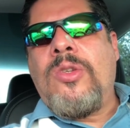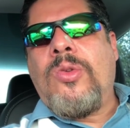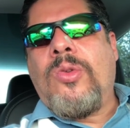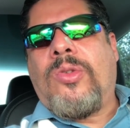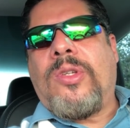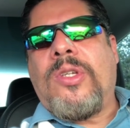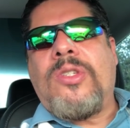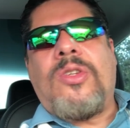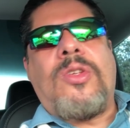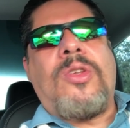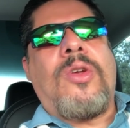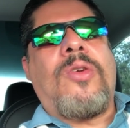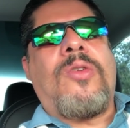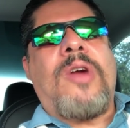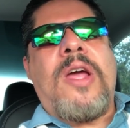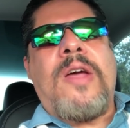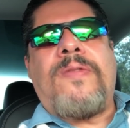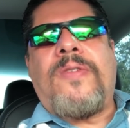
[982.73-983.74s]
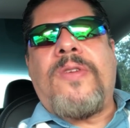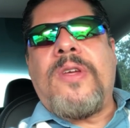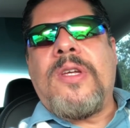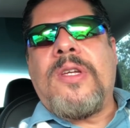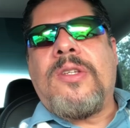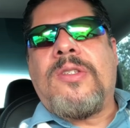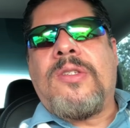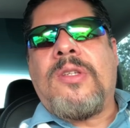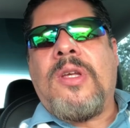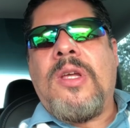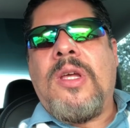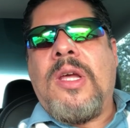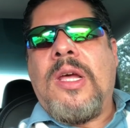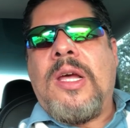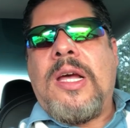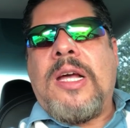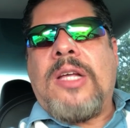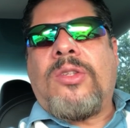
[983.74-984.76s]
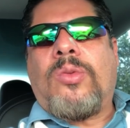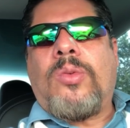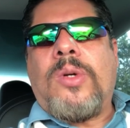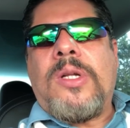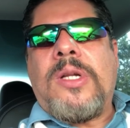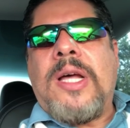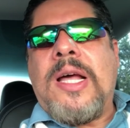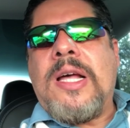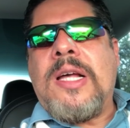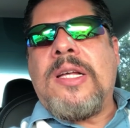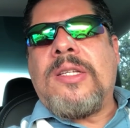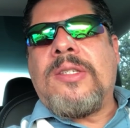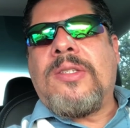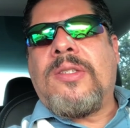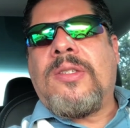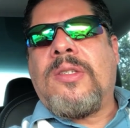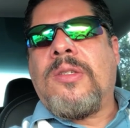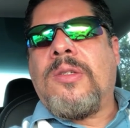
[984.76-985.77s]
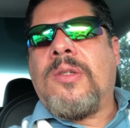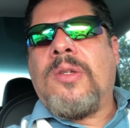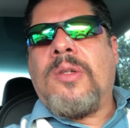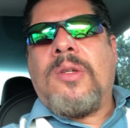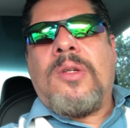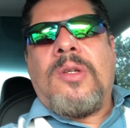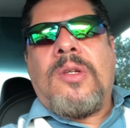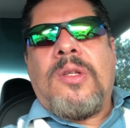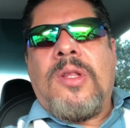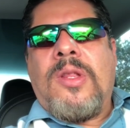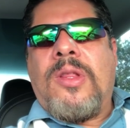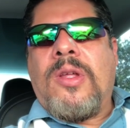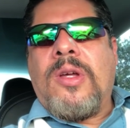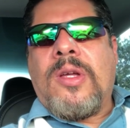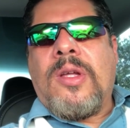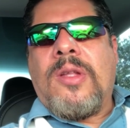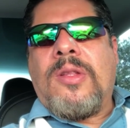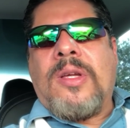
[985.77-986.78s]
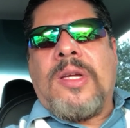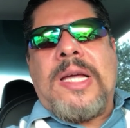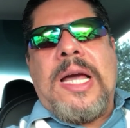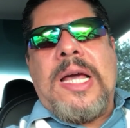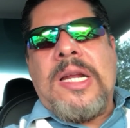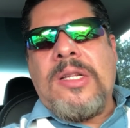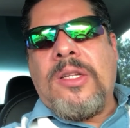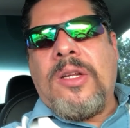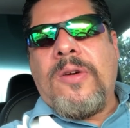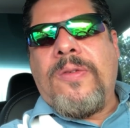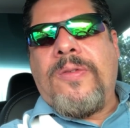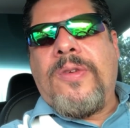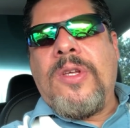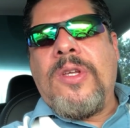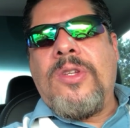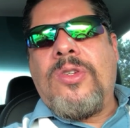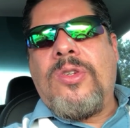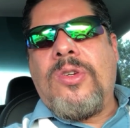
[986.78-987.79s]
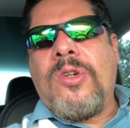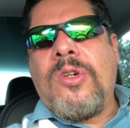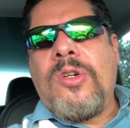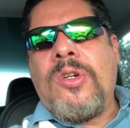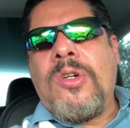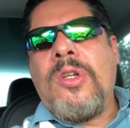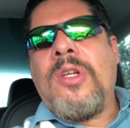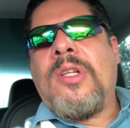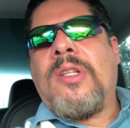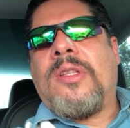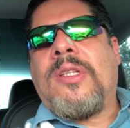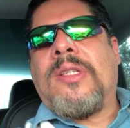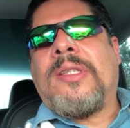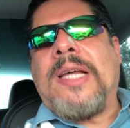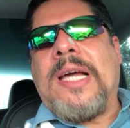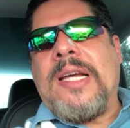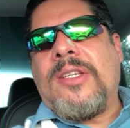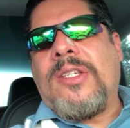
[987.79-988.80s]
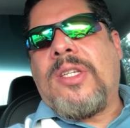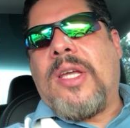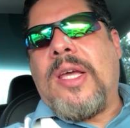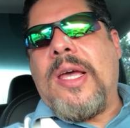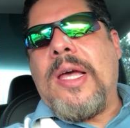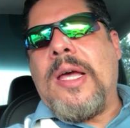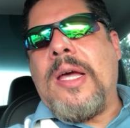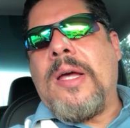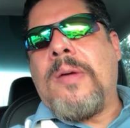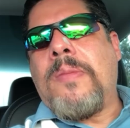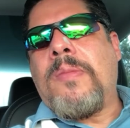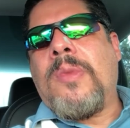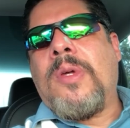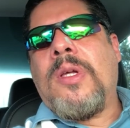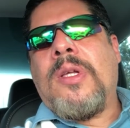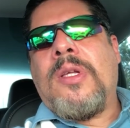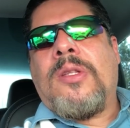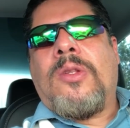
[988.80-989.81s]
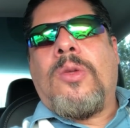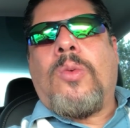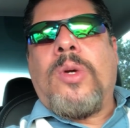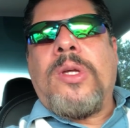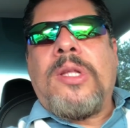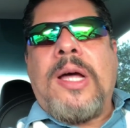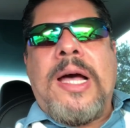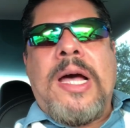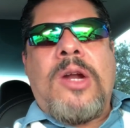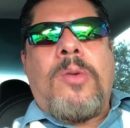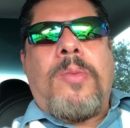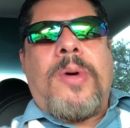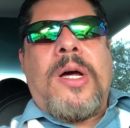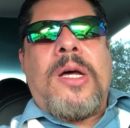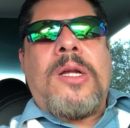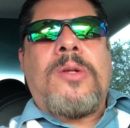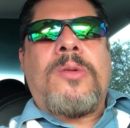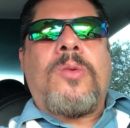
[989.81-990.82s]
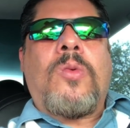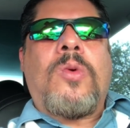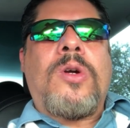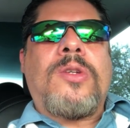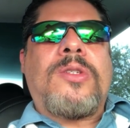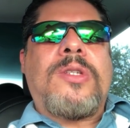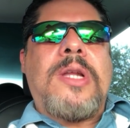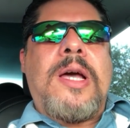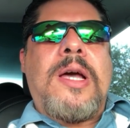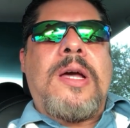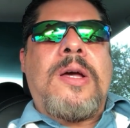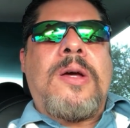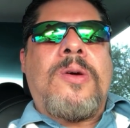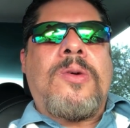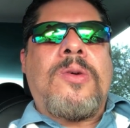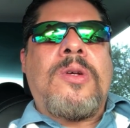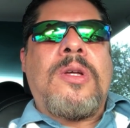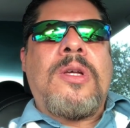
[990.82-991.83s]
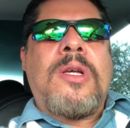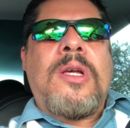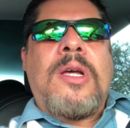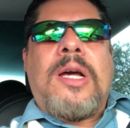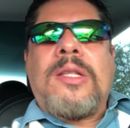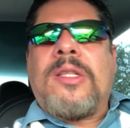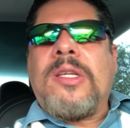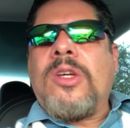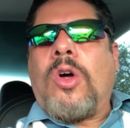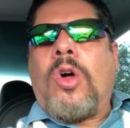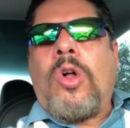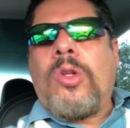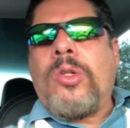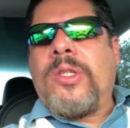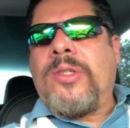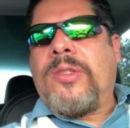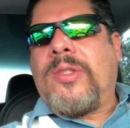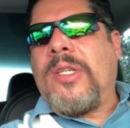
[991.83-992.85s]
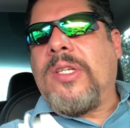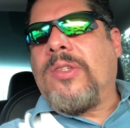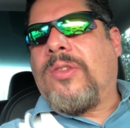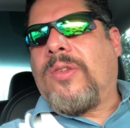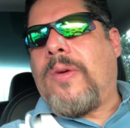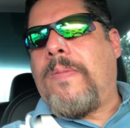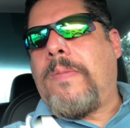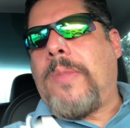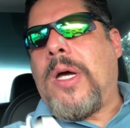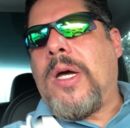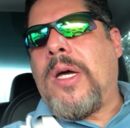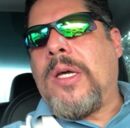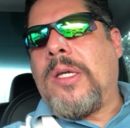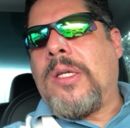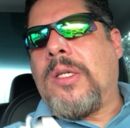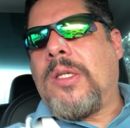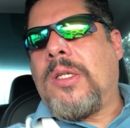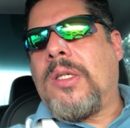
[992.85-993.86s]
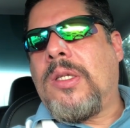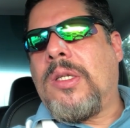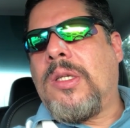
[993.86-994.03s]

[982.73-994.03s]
usage graphics, as well as the calendar feature, the dash cam, the way the autopilot works now, I think all these things combined,